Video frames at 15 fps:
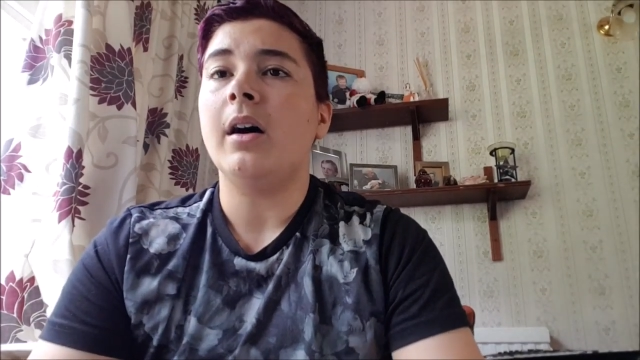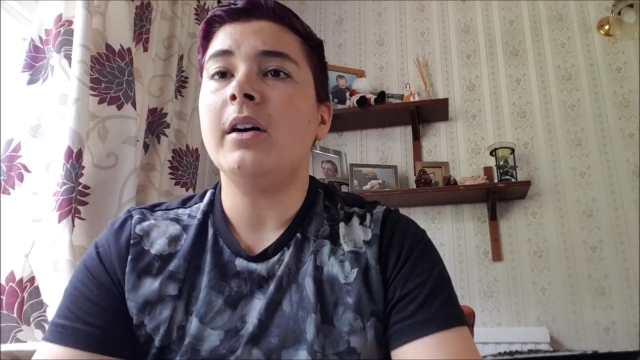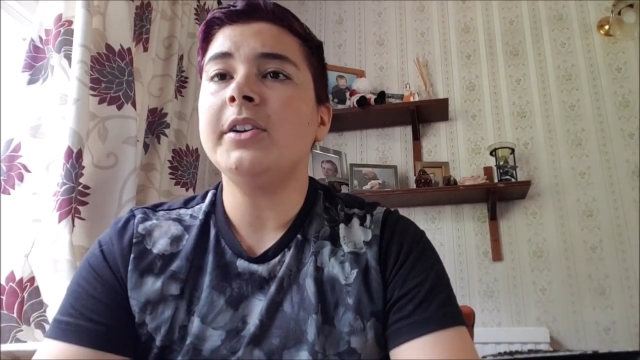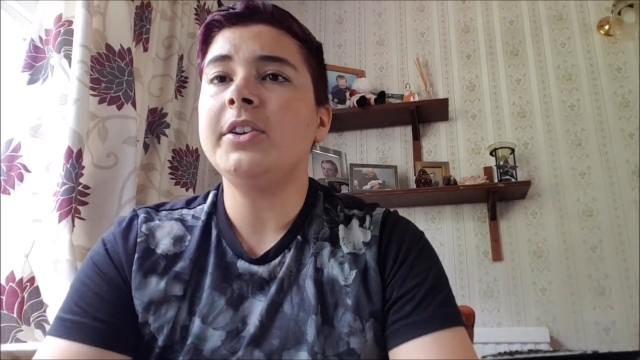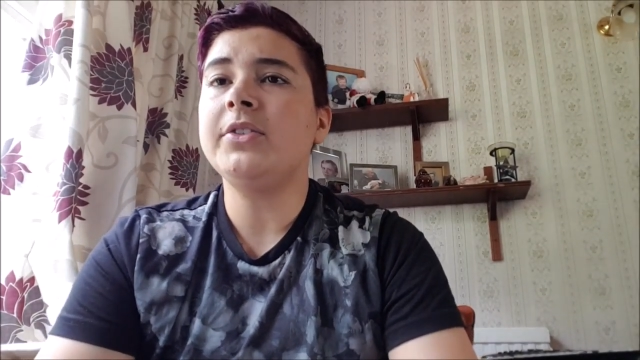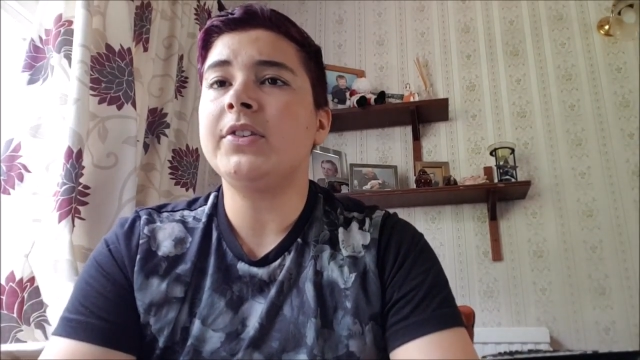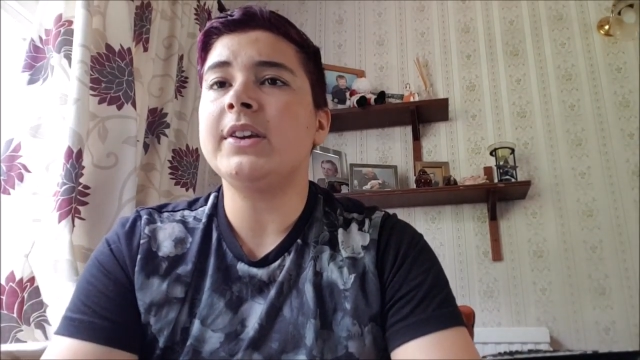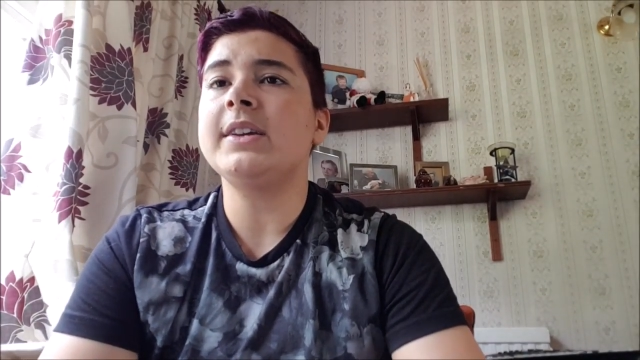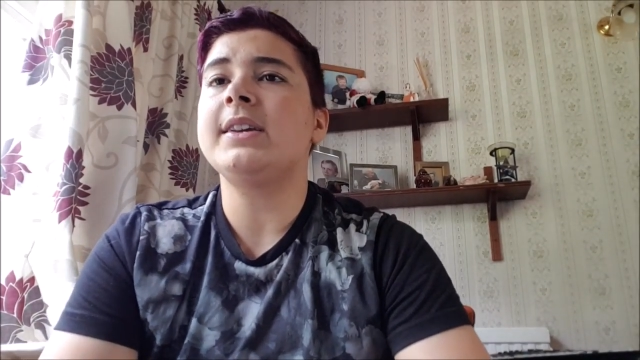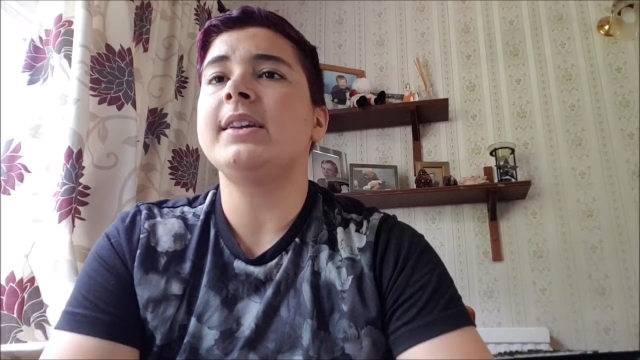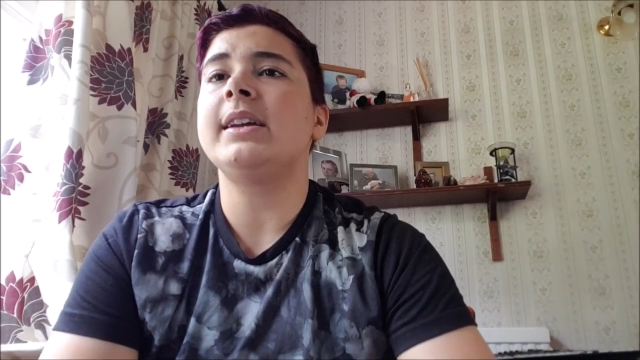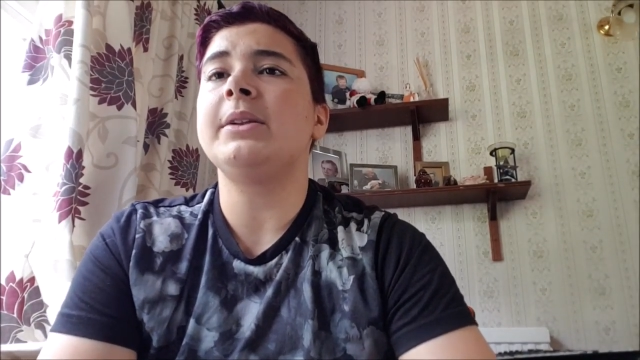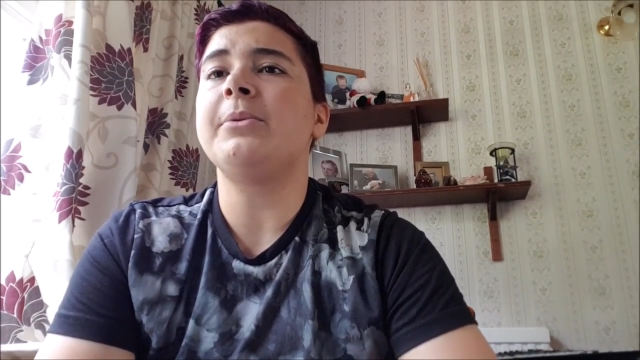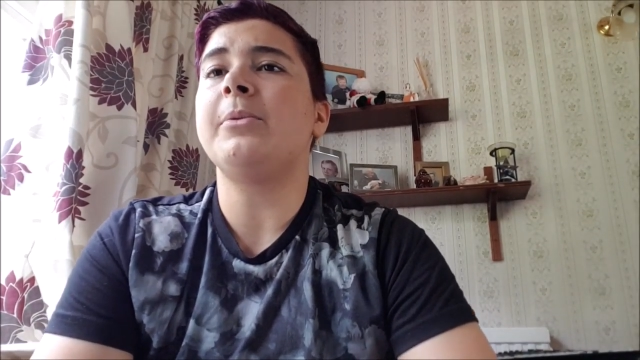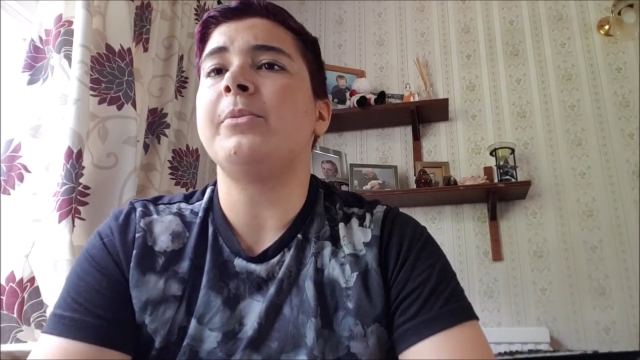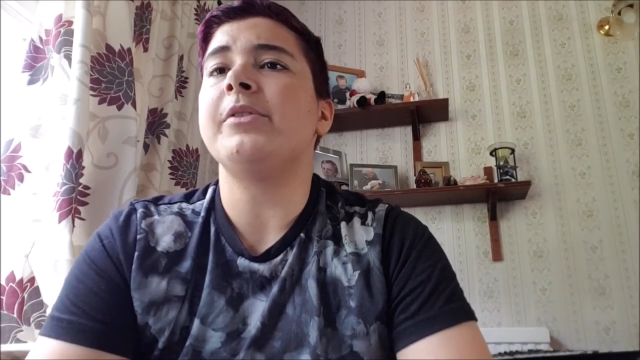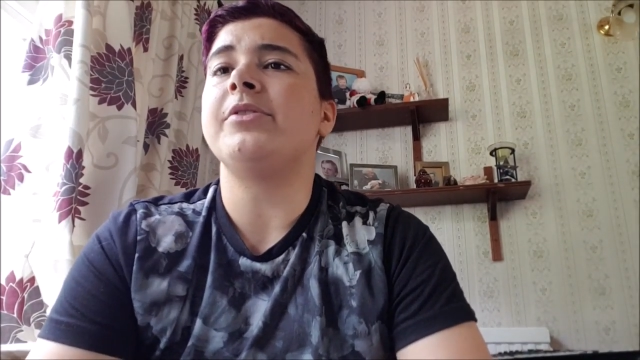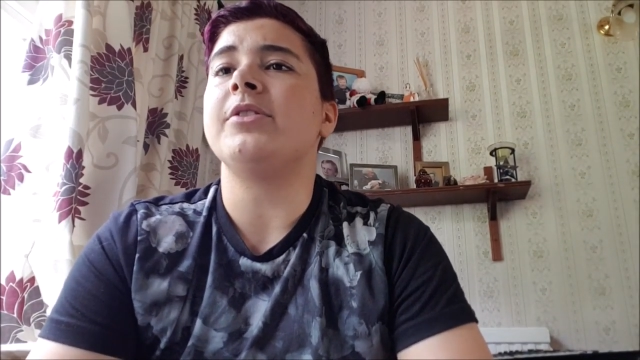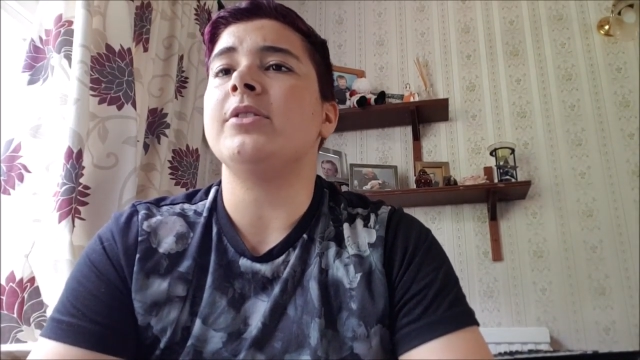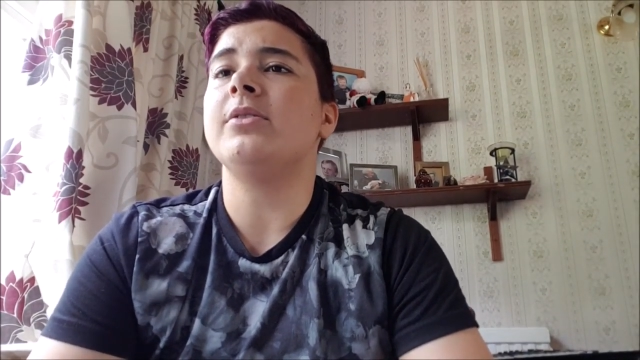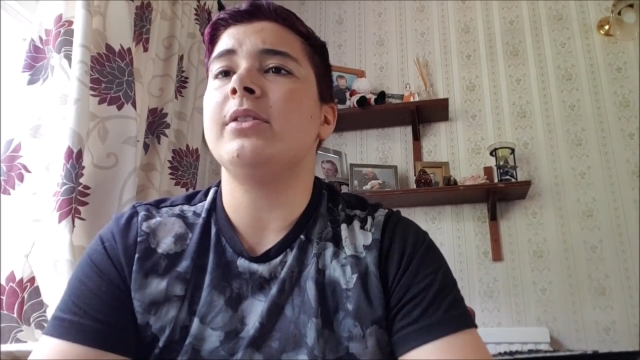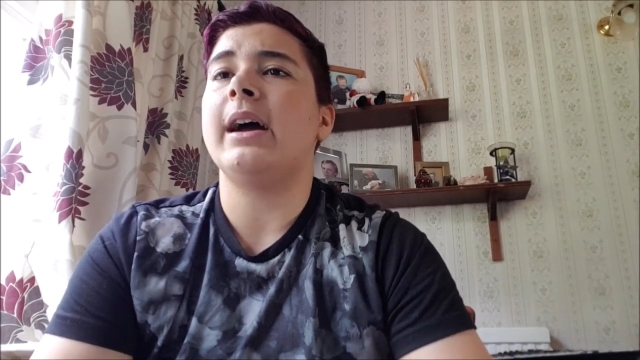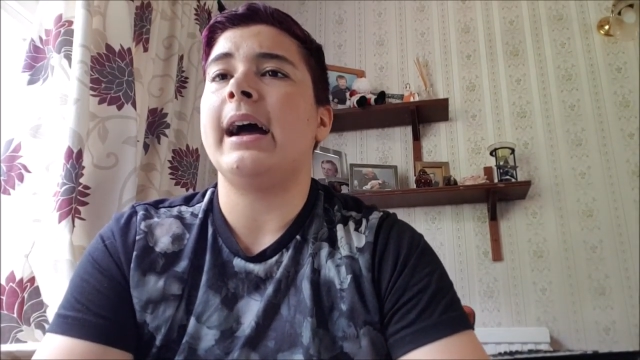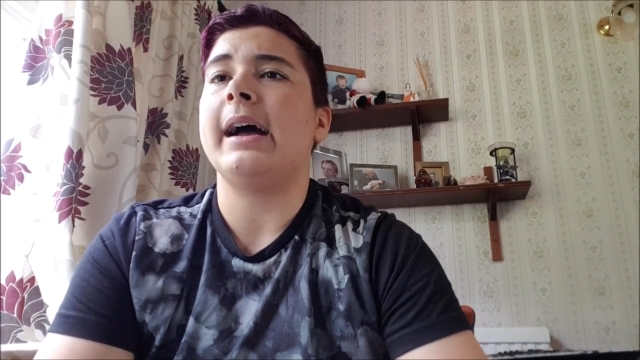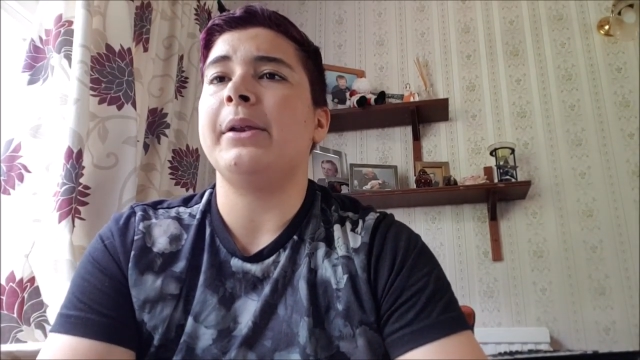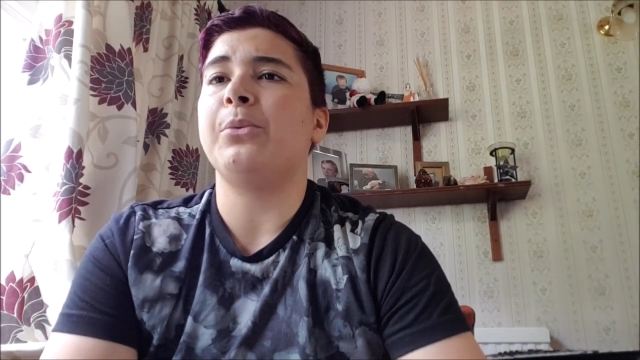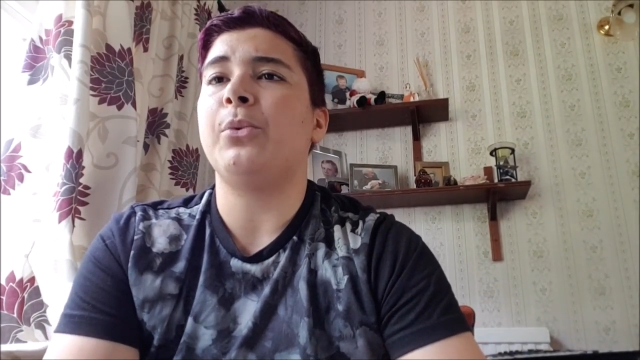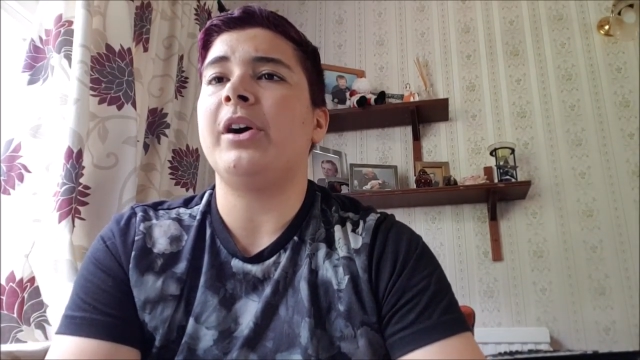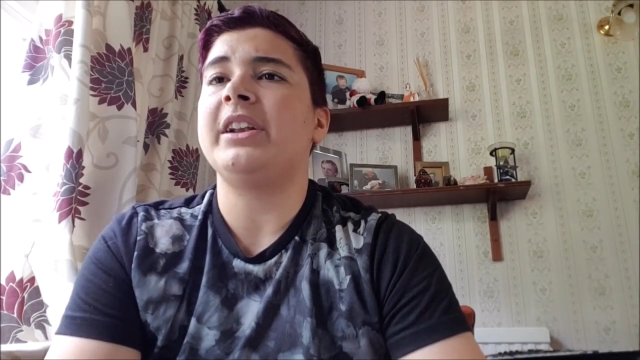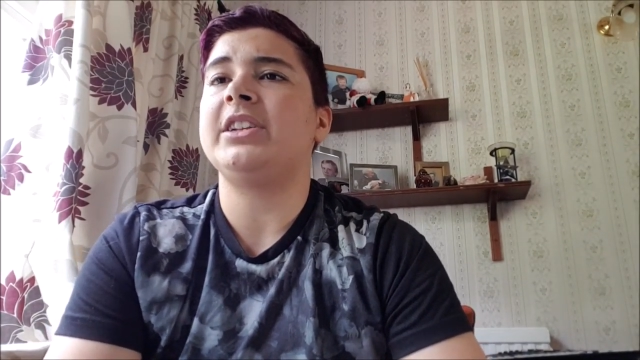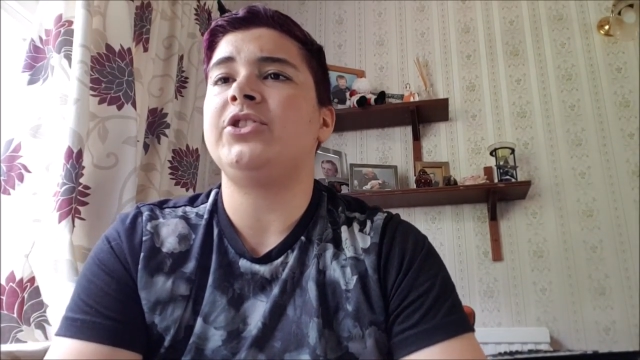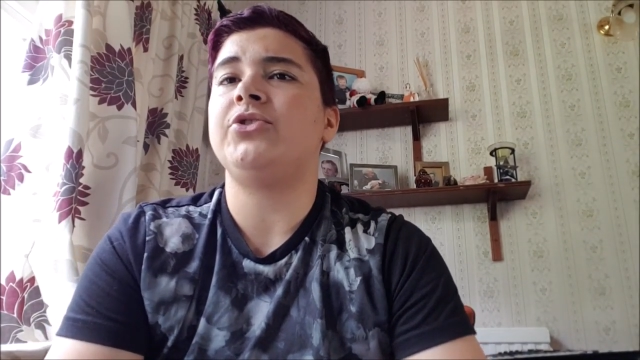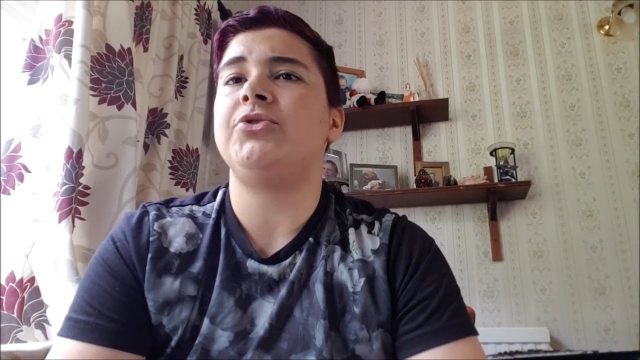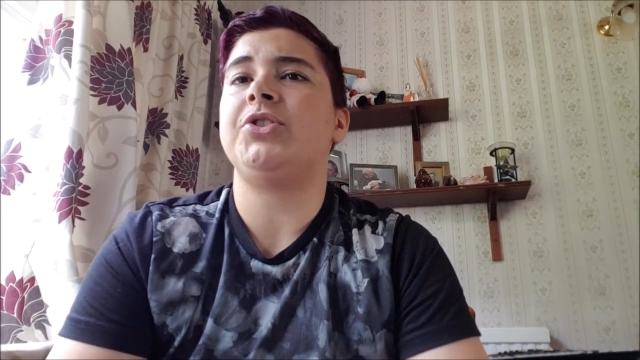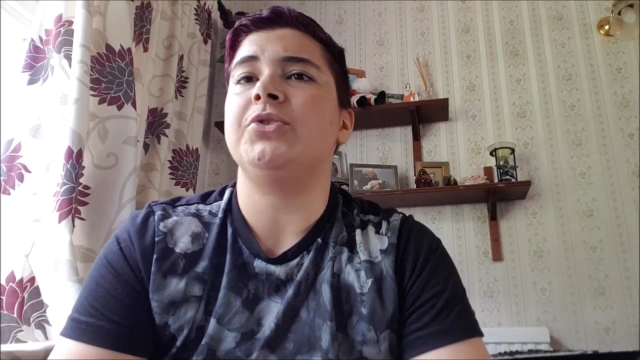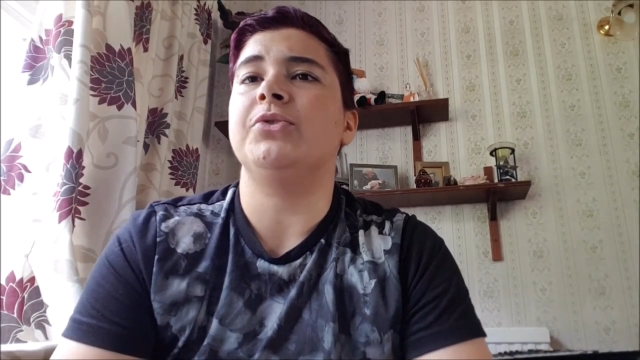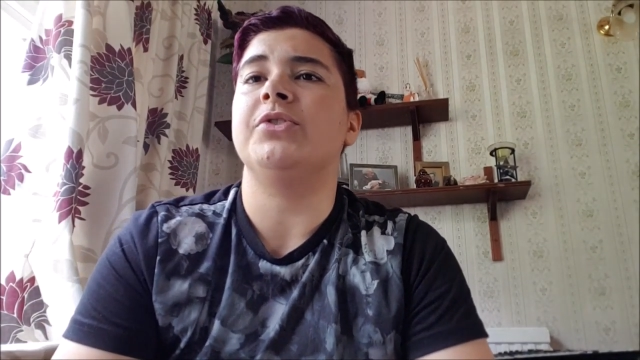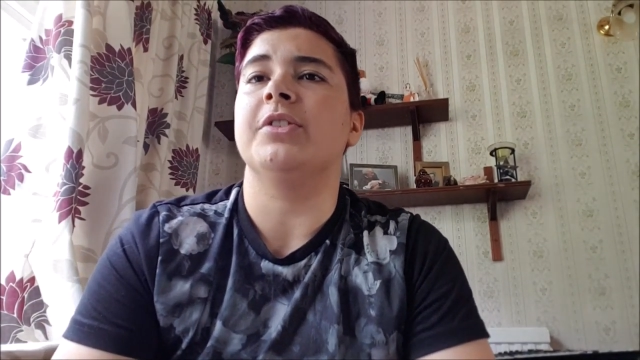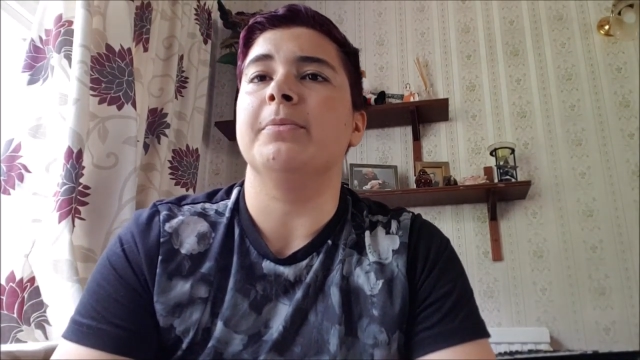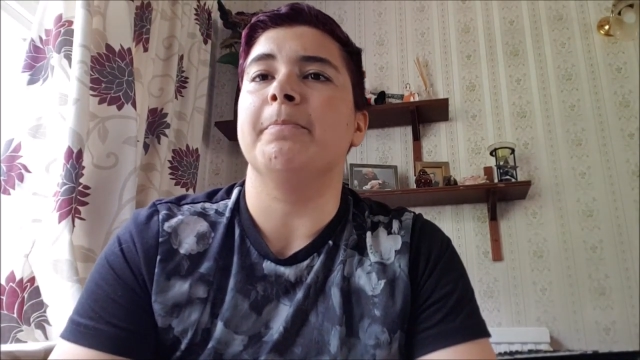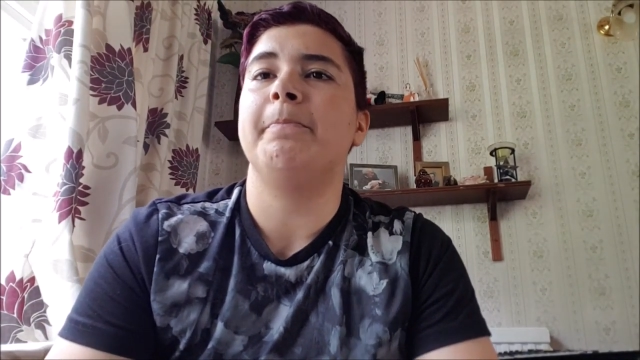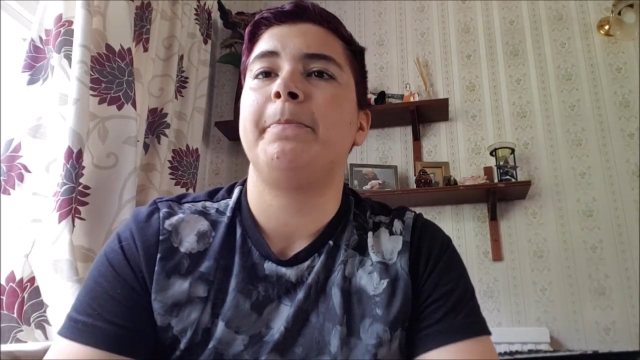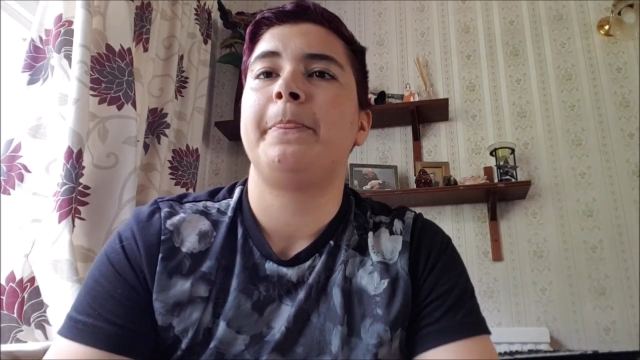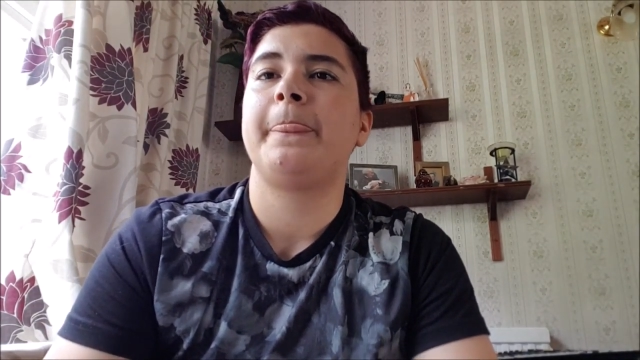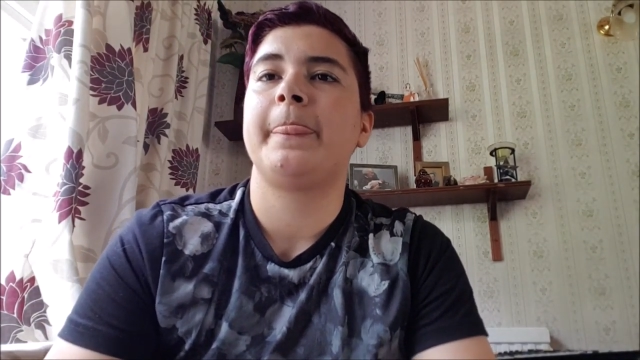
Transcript: Are you taking anyone with you, and why did you choose them?